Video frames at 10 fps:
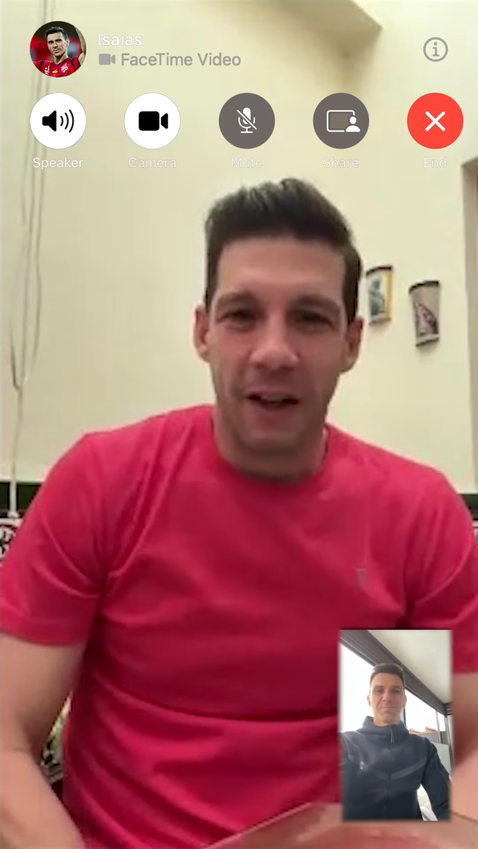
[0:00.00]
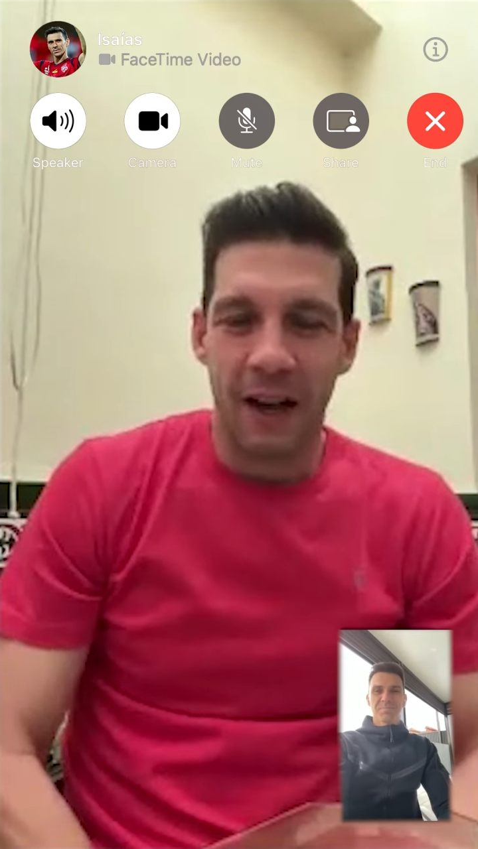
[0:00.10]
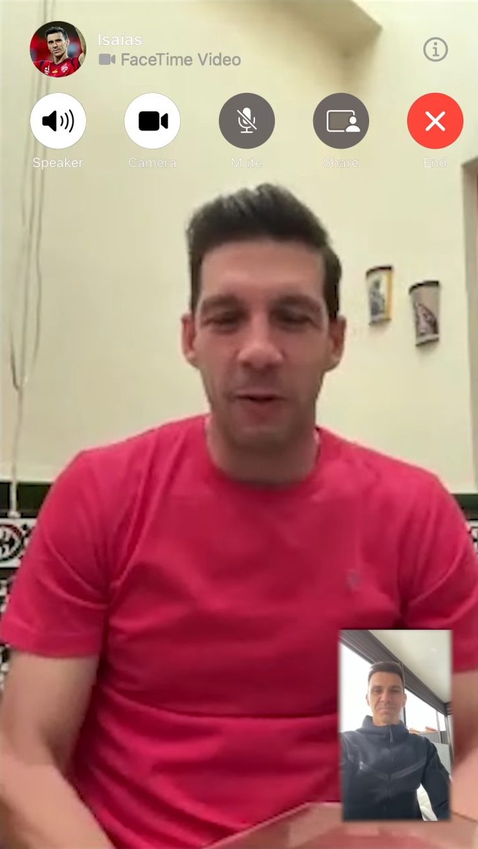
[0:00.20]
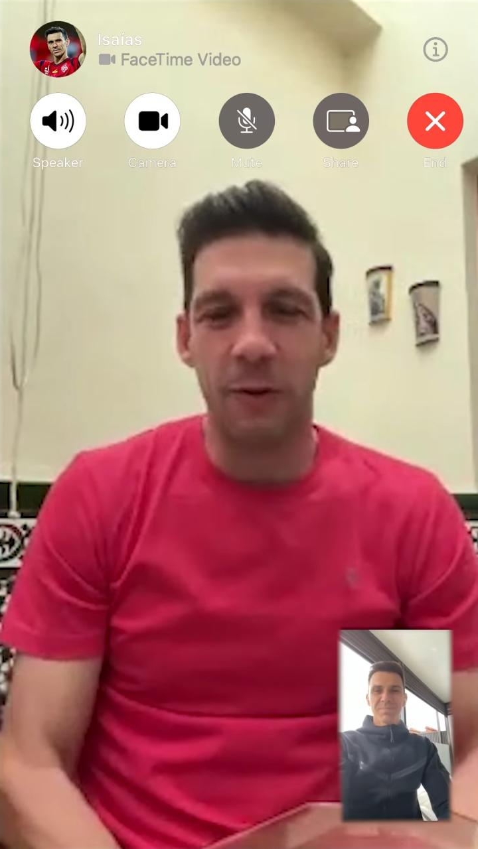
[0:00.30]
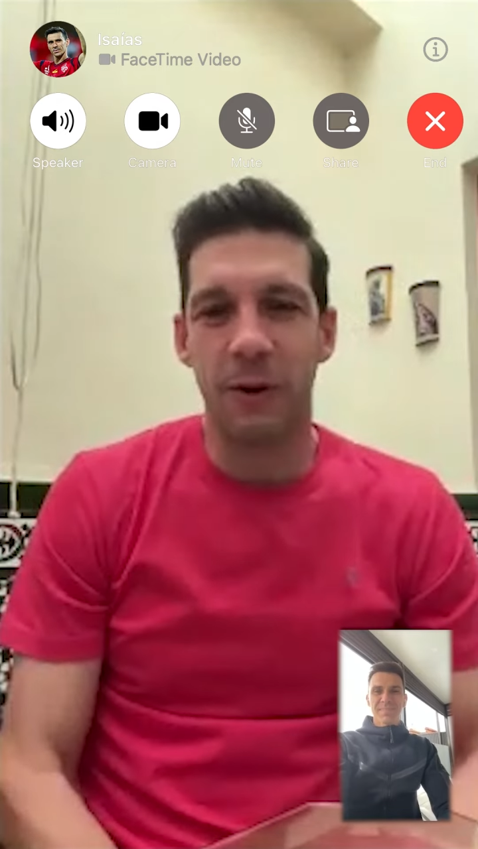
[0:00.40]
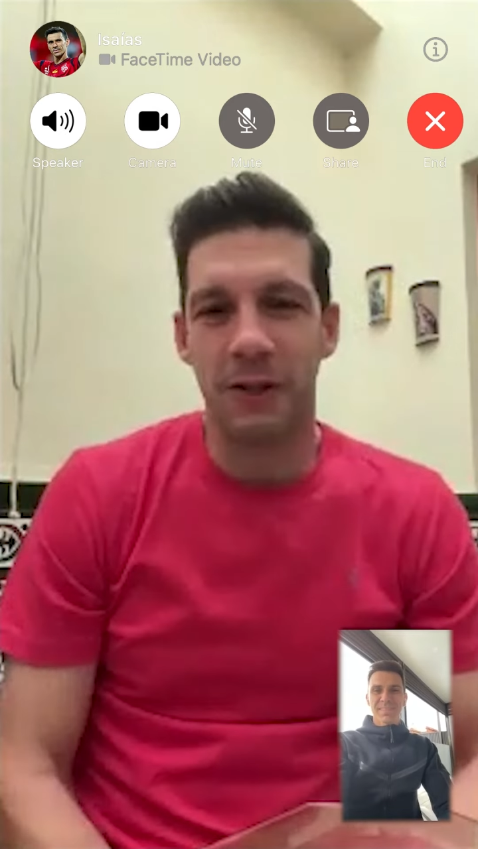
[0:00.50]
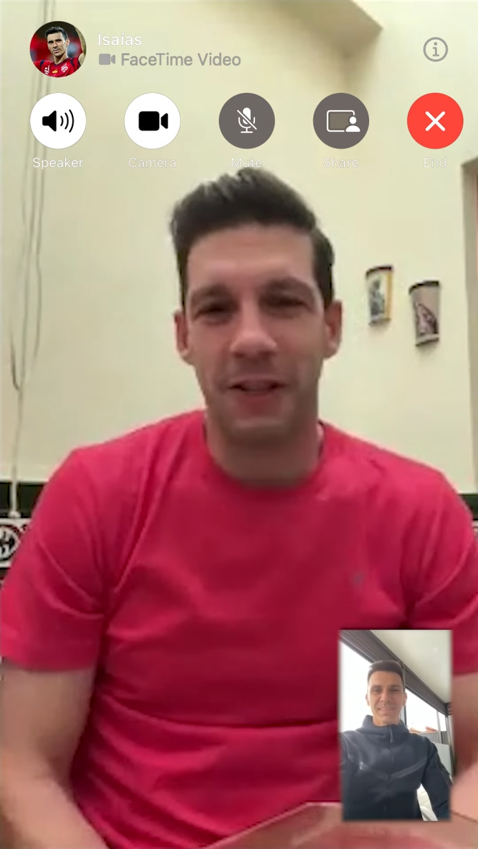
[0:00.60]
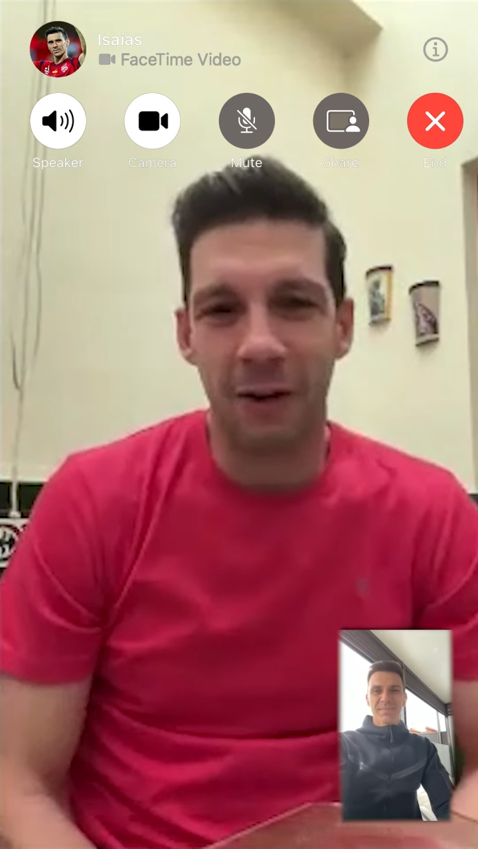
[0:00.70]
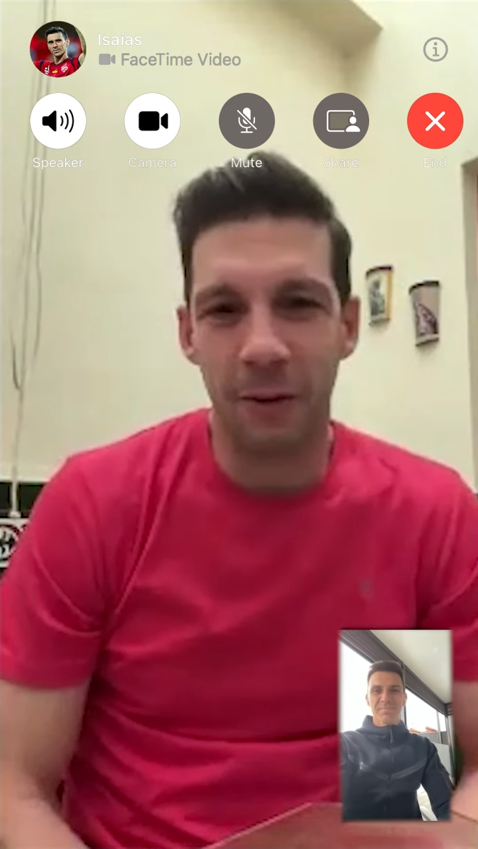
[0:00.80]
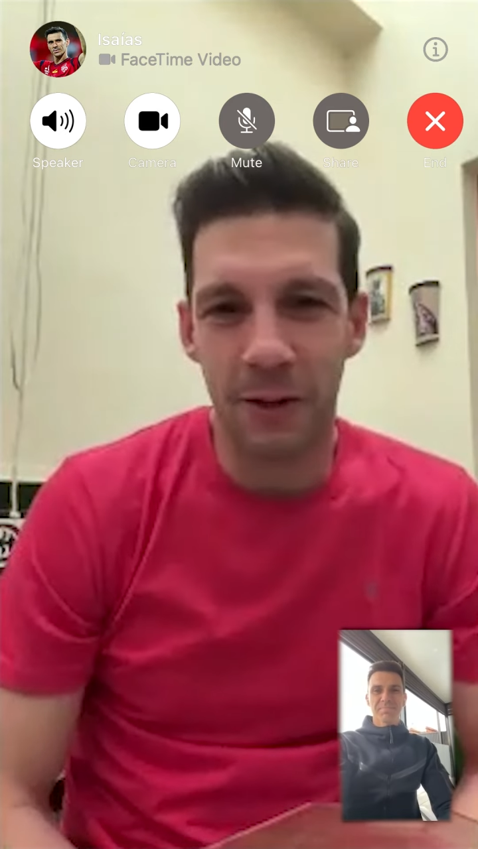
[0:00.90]
How was
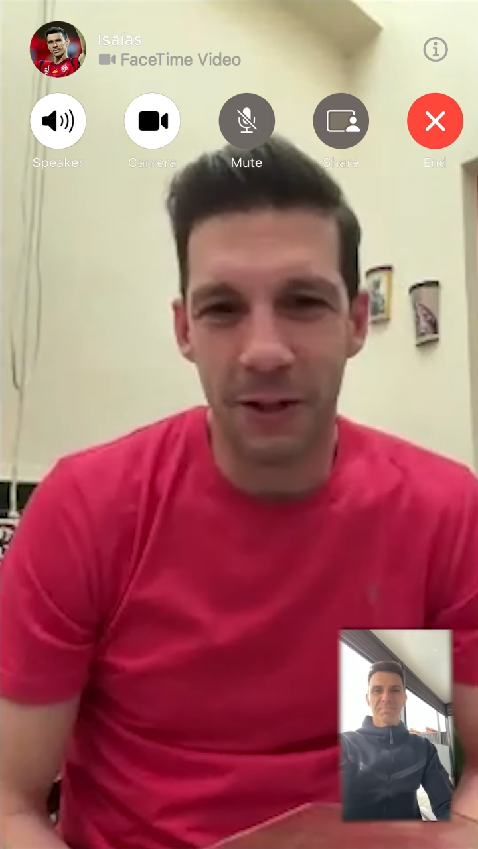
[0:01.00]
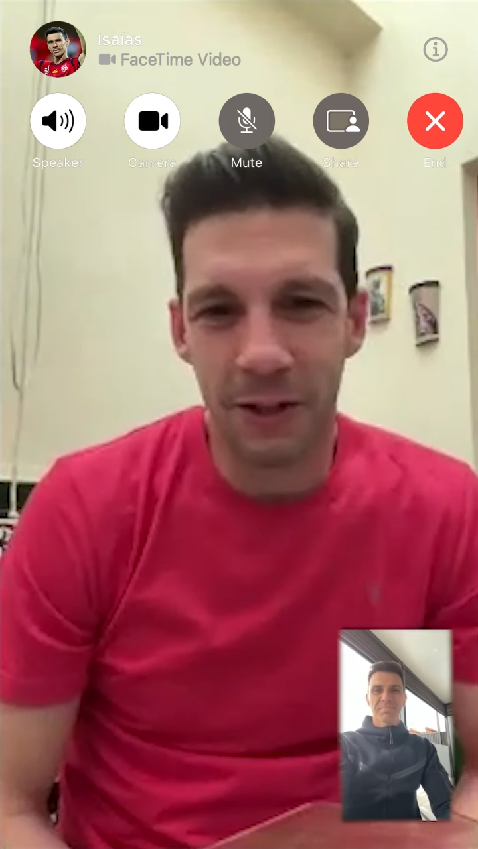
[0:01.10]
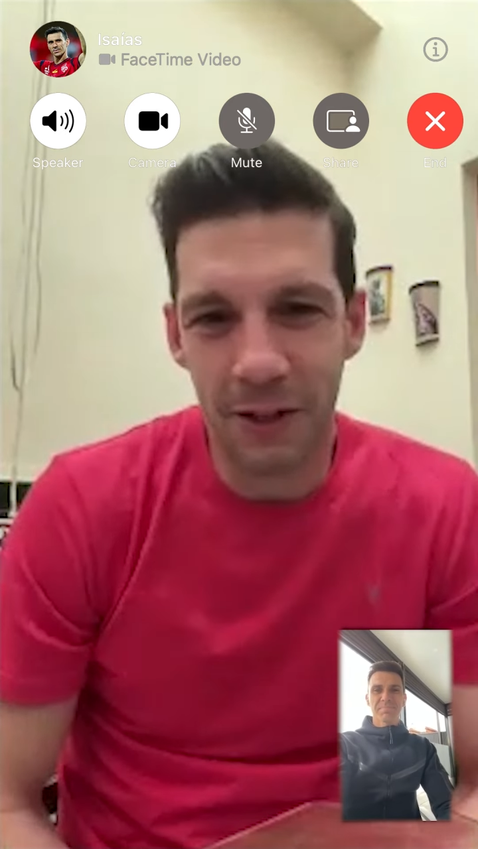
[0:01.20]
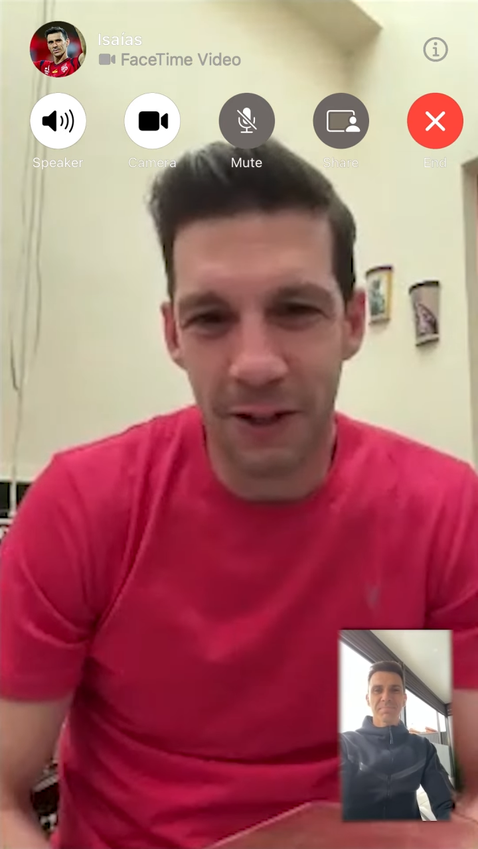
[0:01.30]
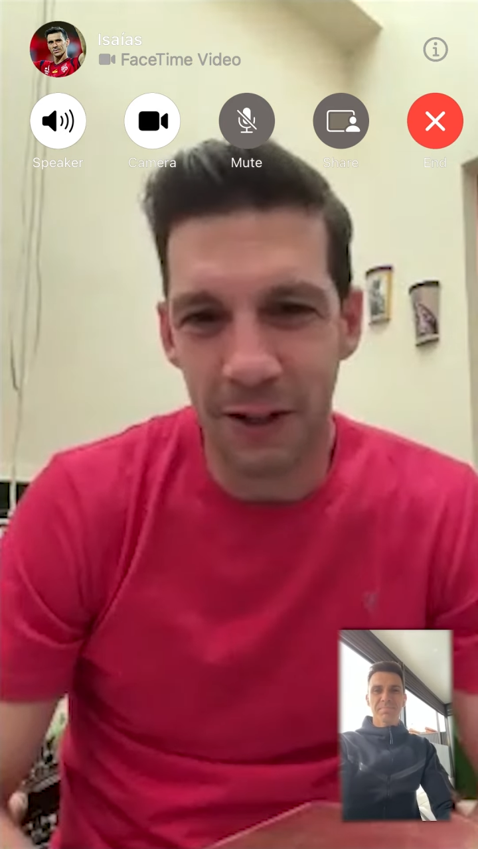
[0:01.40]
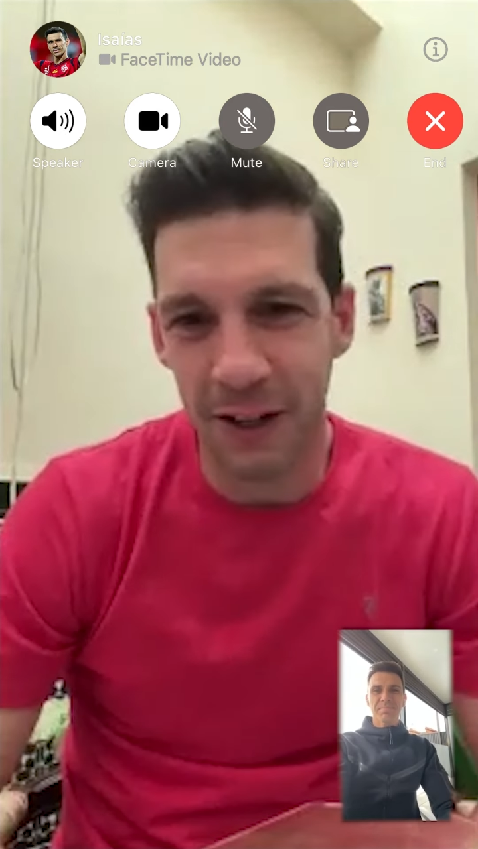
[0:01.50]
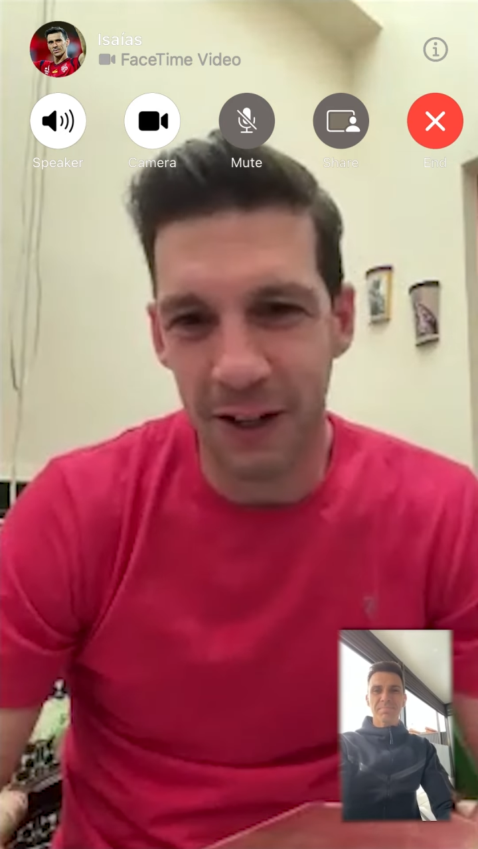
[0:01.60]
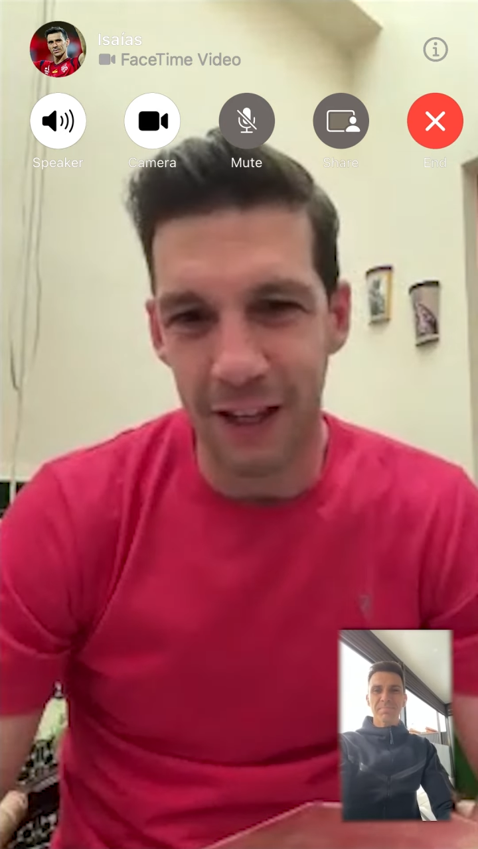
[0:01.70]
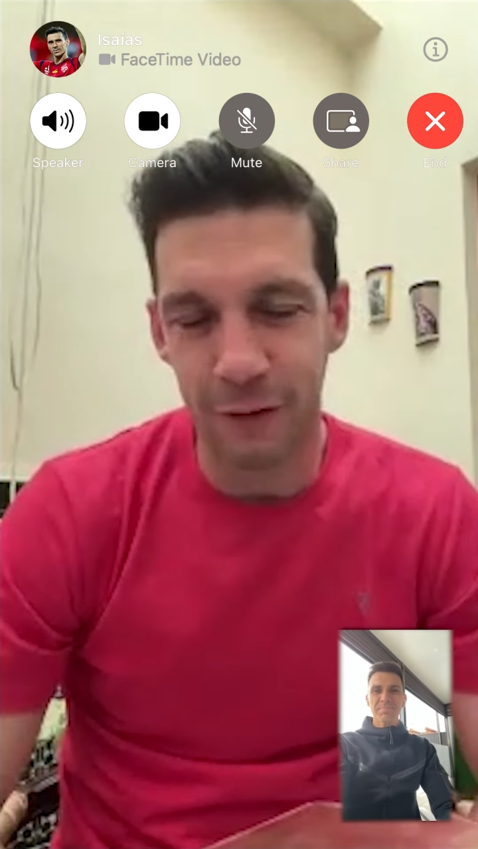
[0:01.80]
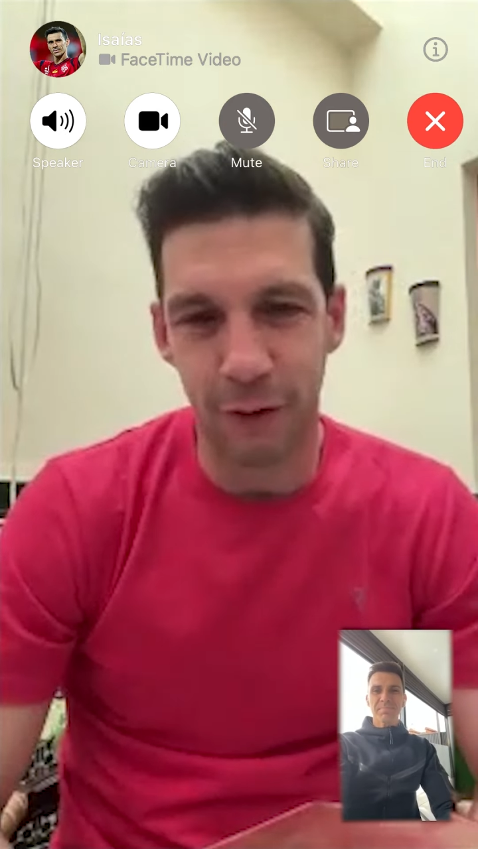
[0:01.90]
how was your
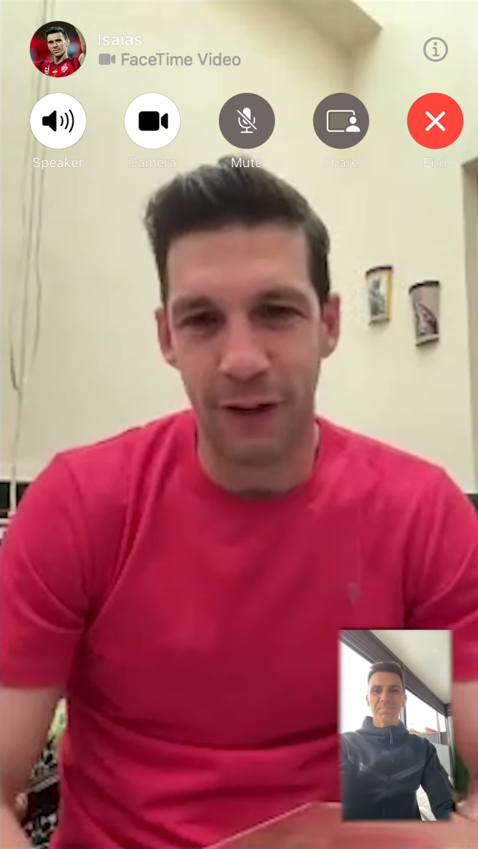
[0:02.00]
holidays for